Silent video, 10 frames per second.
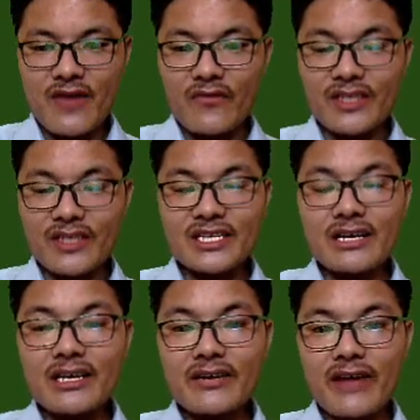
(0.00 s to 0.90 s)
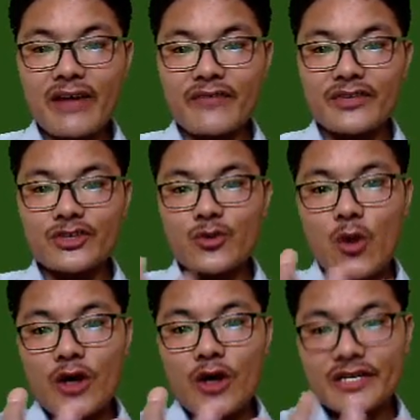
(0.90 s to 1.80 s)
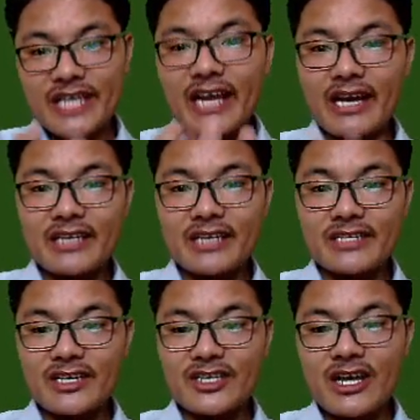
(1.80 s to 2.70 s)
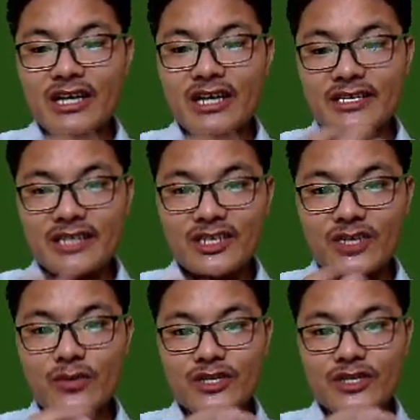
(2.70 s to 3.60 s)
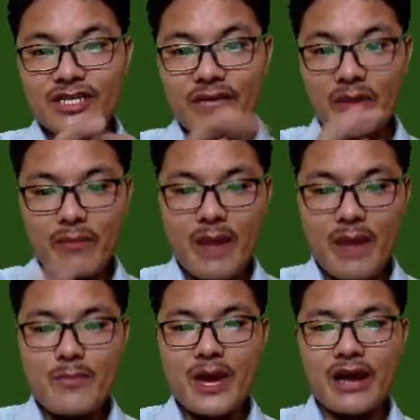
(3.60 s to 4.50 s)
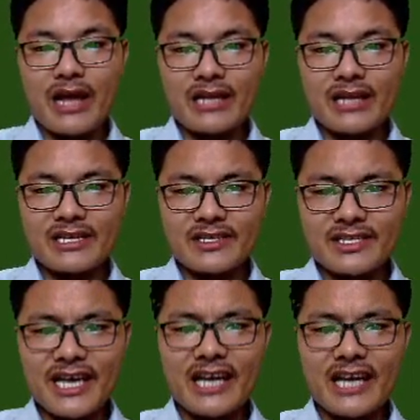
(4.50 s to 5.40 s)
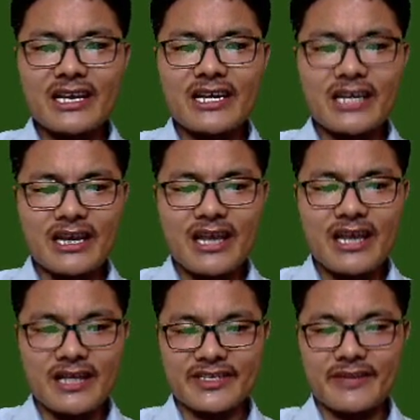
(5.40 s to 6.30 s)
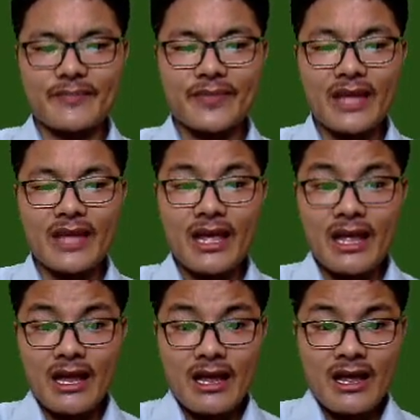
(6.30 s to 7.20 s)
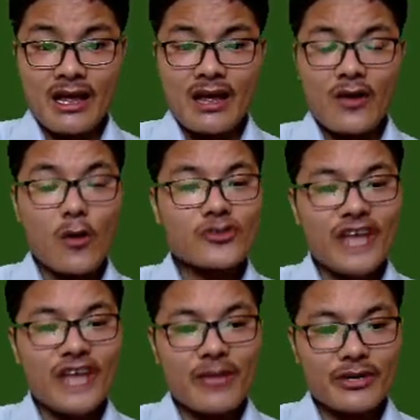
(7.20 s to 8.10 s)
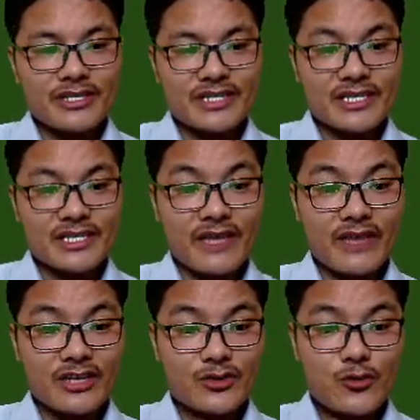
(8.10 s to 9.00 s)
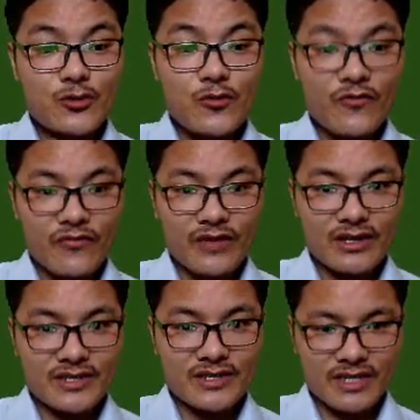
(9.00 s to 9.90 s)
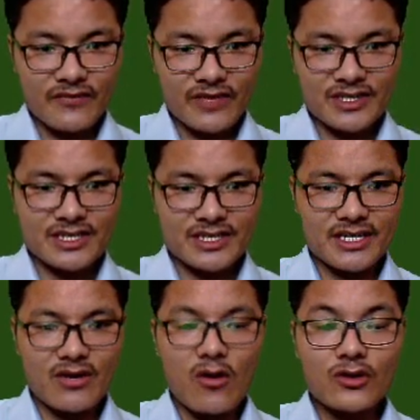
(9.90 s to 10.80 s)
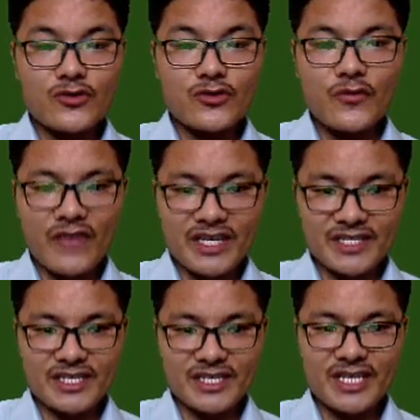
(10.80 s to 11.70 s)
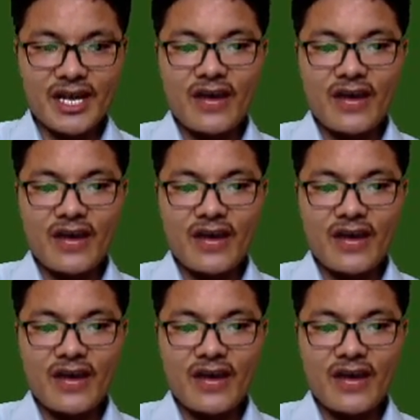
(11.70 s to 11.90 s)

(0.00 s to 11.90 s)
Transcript: Vesicle here refers to sac-like structure, which is having membrane, and these are tiny in nature. Golgi apparatus is having two surface or two faces.